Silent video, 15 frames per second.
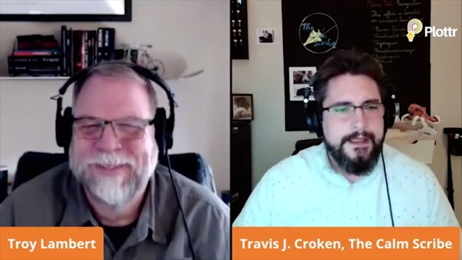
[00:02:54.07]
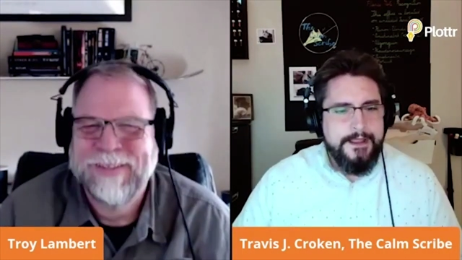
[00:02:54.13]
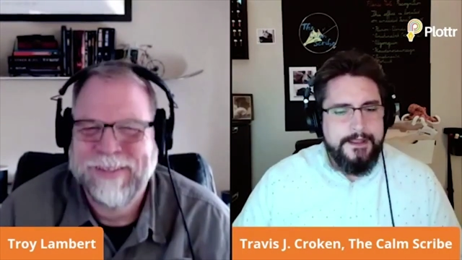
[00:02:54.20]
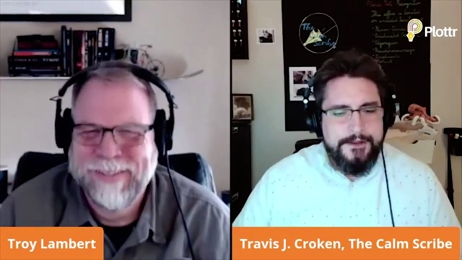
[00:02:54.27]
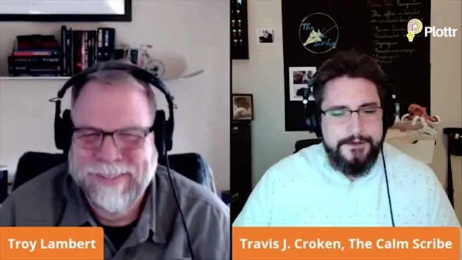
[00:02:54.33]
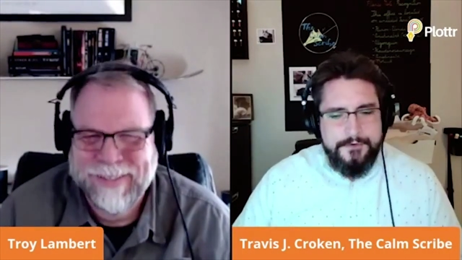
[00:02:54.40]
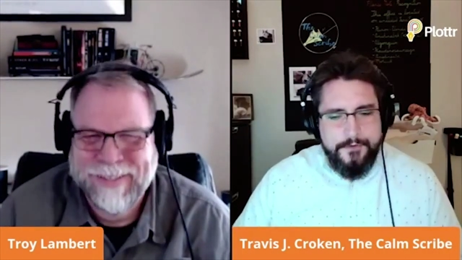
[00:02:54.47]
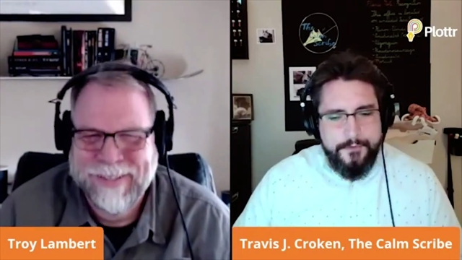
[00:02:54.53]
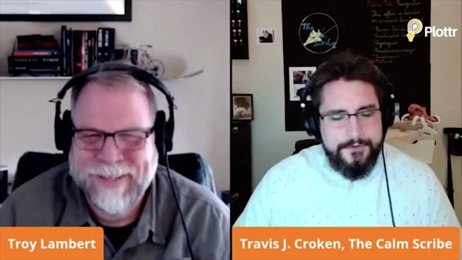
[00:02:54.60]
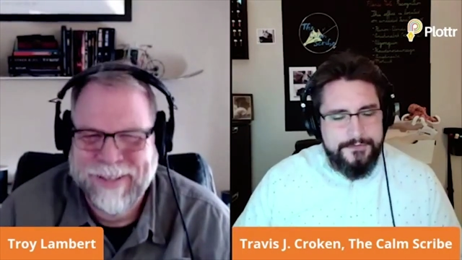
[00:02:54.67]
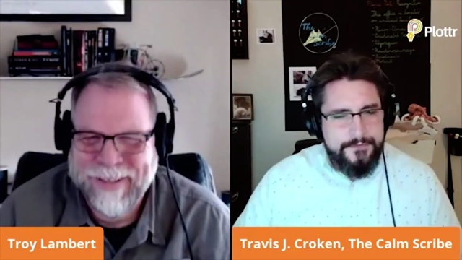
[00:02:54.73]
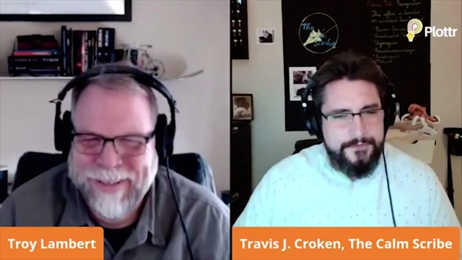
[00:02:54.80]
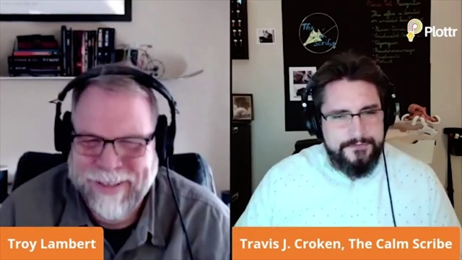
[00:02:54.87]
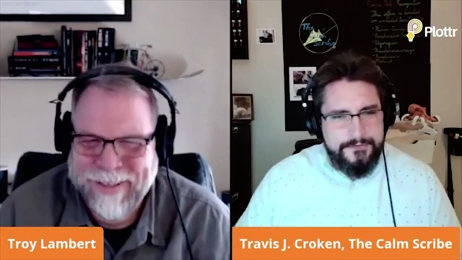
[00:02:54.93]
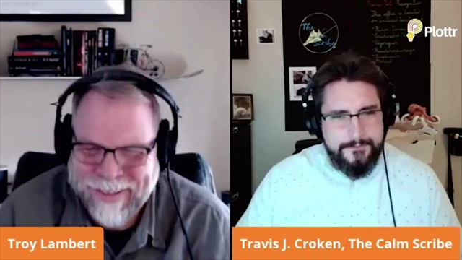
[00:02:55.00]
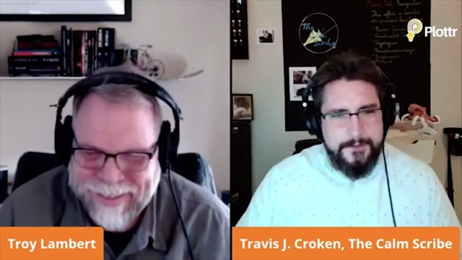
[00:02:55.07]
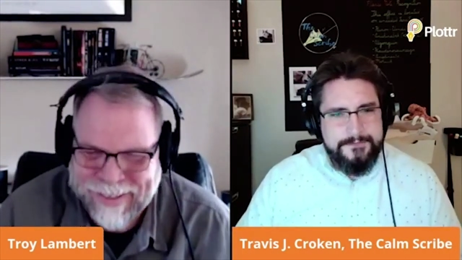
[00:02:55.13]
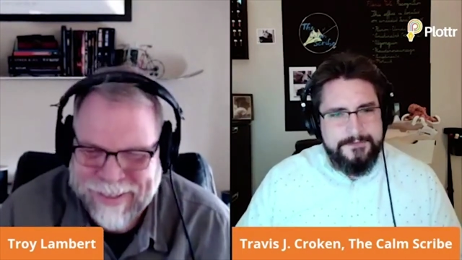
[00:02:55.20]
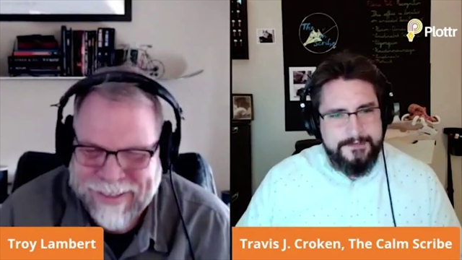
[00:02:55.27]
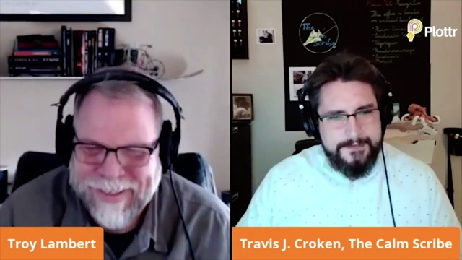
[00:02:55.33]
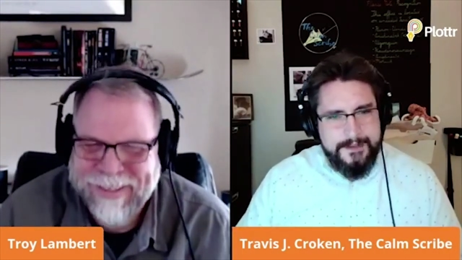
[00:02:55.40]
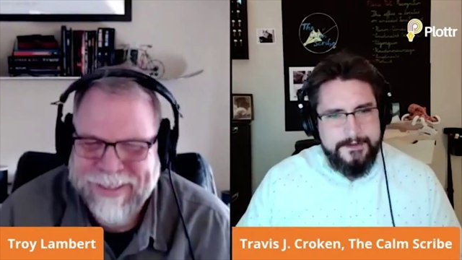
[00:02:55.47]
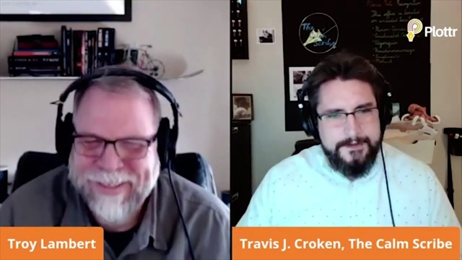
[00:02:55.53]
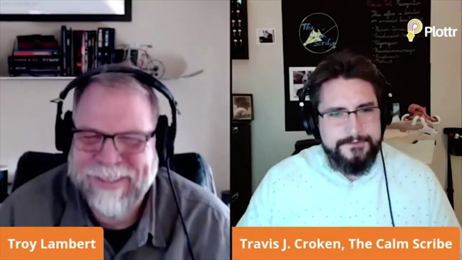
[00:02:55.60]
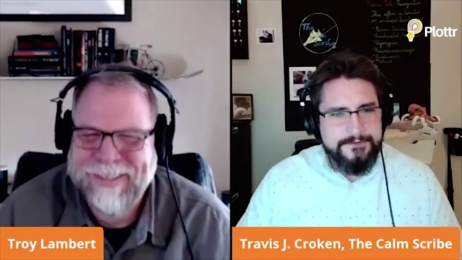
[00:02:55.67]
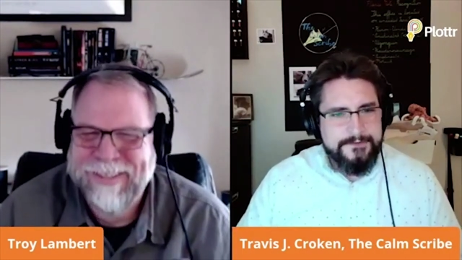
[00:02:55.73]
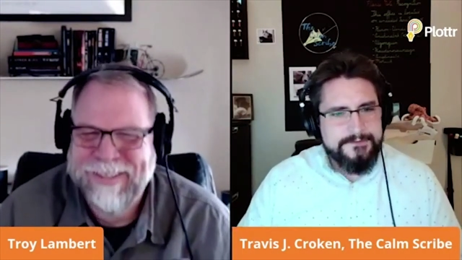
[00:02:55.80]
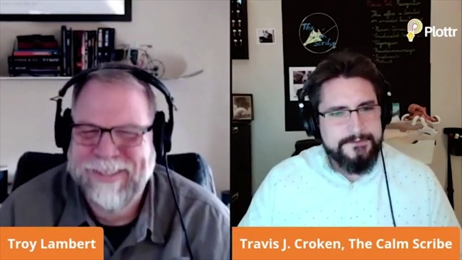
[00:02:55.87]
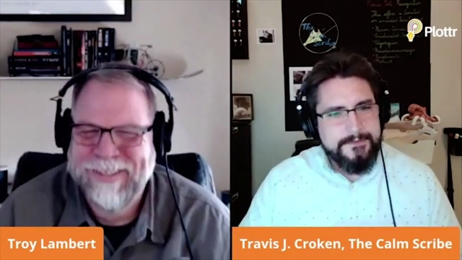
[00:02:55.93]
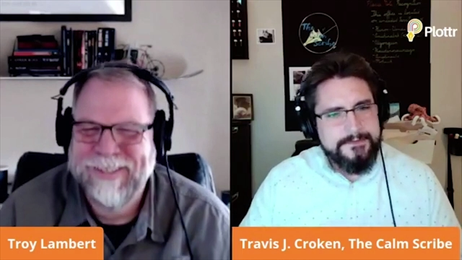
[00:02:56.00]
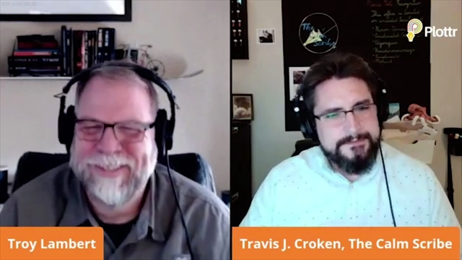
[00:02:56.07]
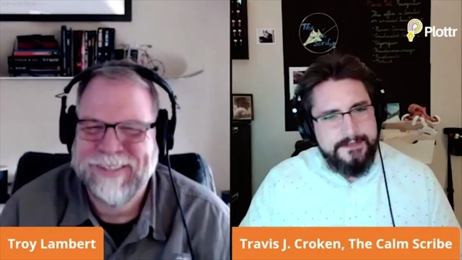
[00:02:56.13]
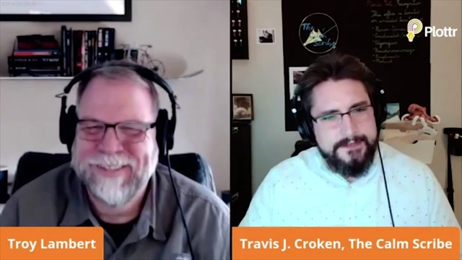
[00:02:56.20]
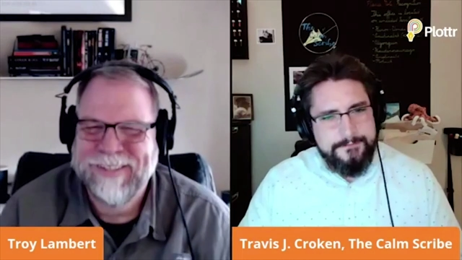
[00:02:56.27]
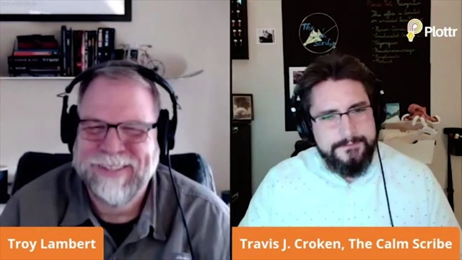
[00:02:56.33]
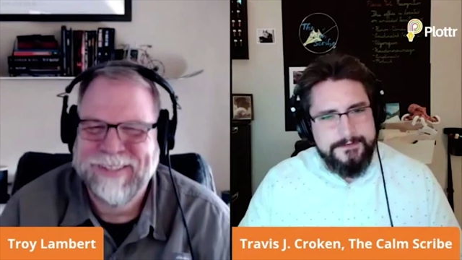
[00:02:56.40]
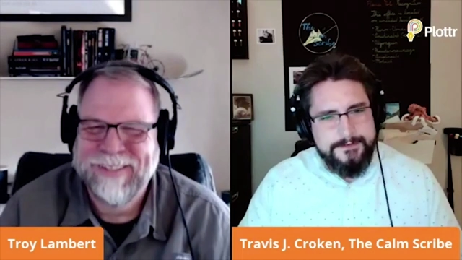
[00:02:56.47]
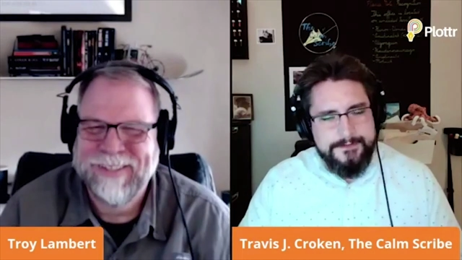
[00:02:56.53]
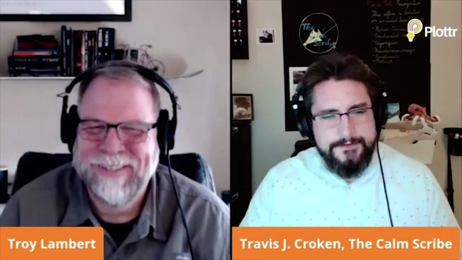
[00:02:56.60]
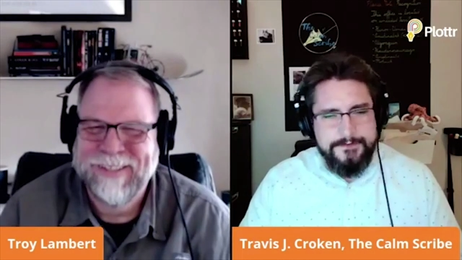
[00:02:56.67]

Speaker 1: You're going through some ups and downs. There's some excitement.